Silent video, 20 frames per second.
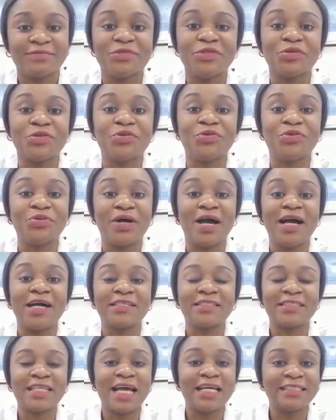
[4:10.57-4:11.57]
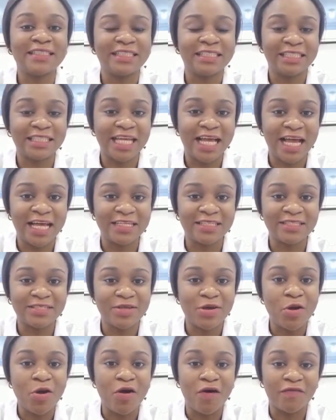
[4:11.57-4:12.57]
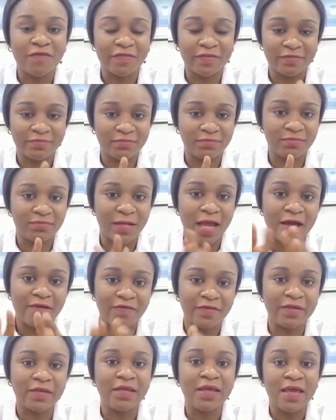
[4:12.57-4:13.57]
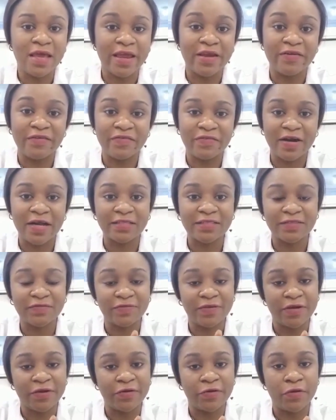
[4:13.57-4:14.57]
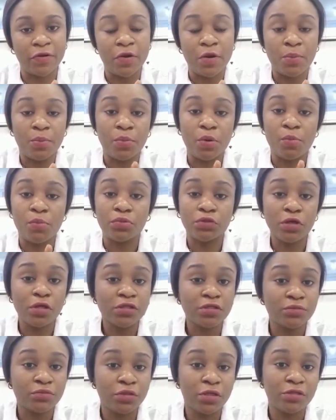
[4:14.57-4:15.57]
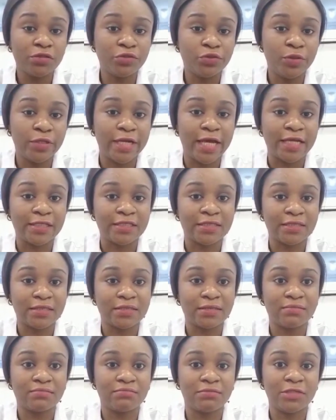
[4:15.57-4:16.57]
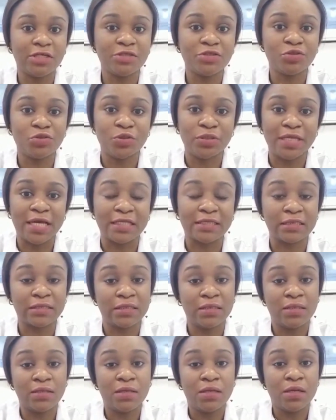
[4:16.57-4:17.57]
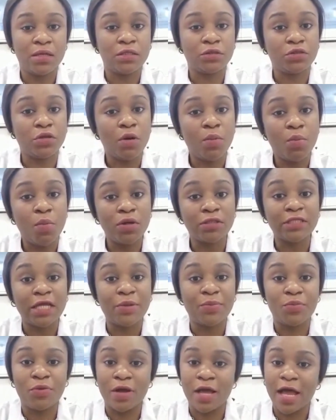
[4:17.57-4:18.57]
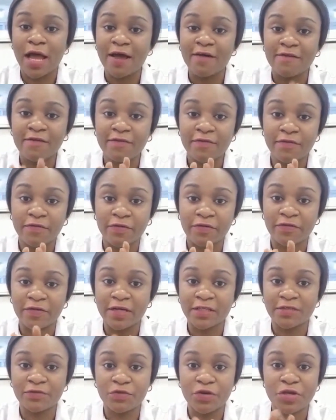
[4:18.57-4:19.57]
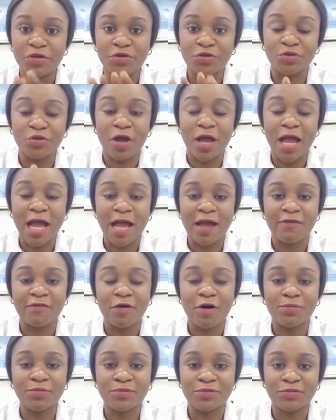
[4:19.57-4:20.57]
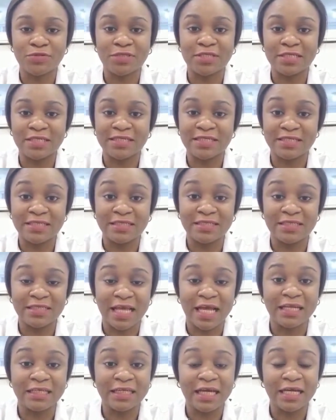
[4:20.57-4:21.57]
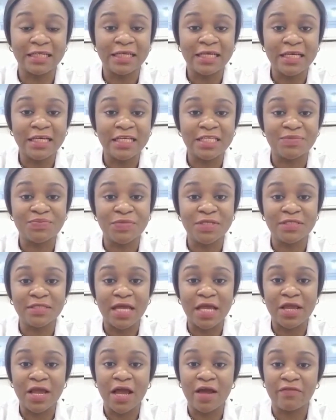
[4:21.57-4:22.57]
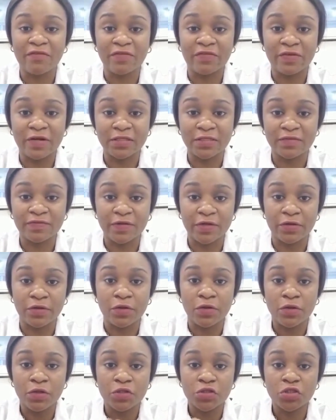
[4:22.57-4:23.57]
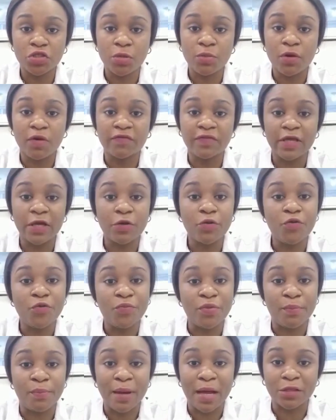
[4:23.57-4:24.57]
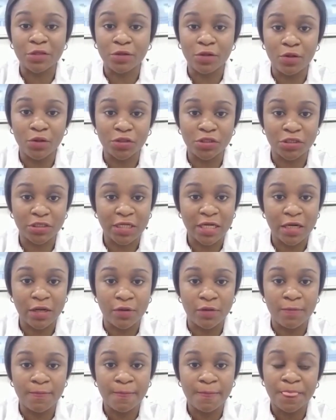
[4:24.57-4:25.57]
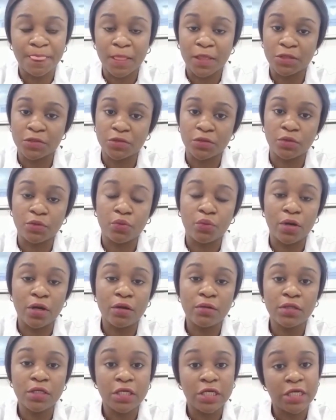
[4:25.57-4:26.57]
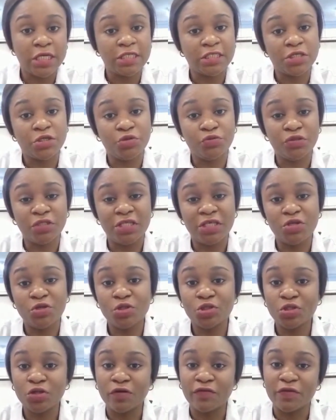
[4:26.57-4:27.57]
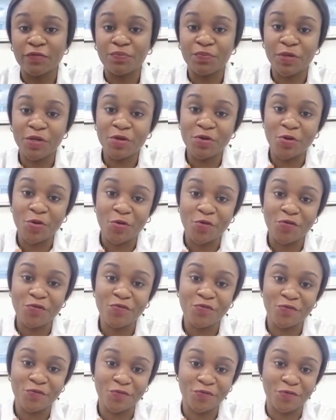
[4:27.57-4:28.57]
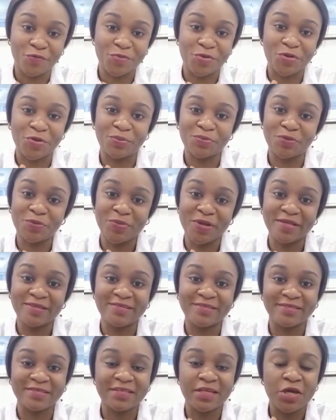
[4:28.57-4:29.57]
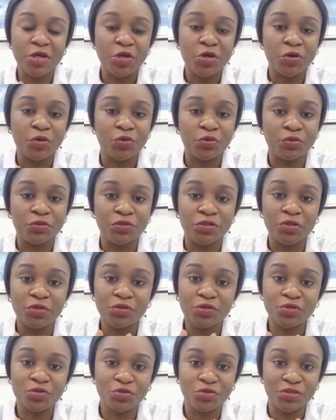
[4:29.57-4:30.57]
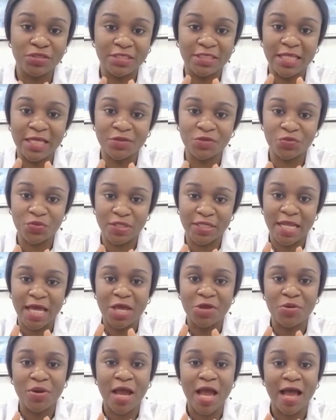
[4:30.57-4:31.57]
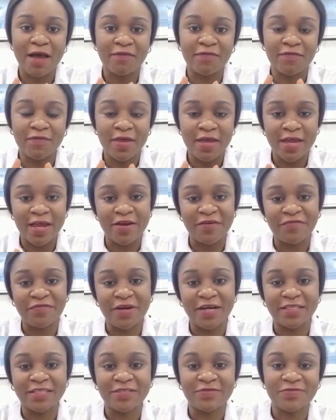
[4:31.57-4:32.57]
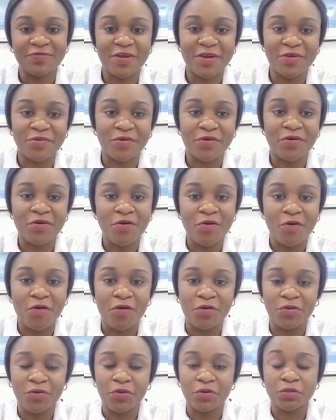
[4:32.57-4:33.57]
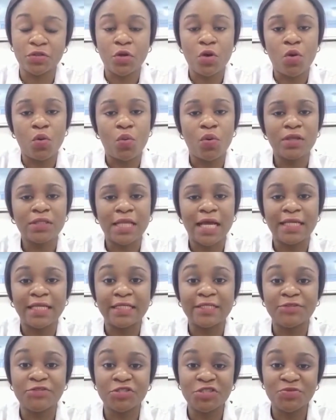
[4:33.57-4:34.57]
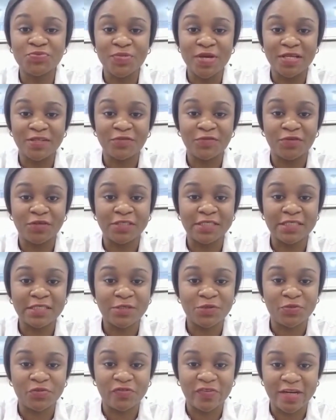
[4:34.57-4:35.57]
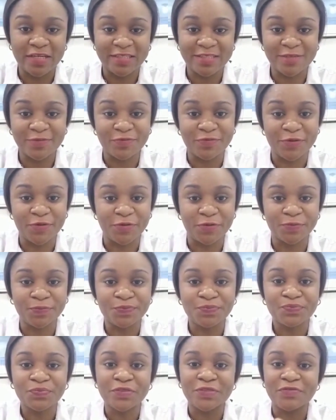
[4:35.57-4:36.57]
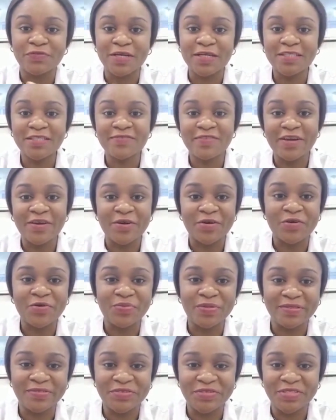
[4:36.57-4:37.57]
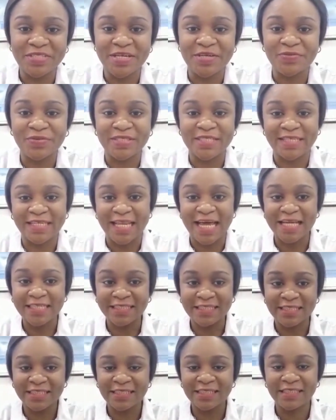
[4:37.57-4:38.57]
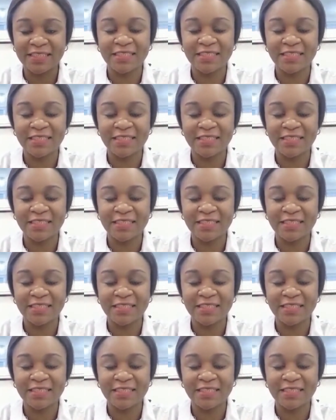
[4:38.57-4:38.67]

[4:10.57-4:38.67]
you could stand a chance of having a refractive error. But just know that it's not more than you have refractive. When you don't have up to 6.6 standard, it means that you have refractive error. Some of them could be pathological. So with the use of a pinhole from your optometrist, you know to state whether you have refractive error or not. What are the treatments for this refractive error? Refractive error could be treated with glasses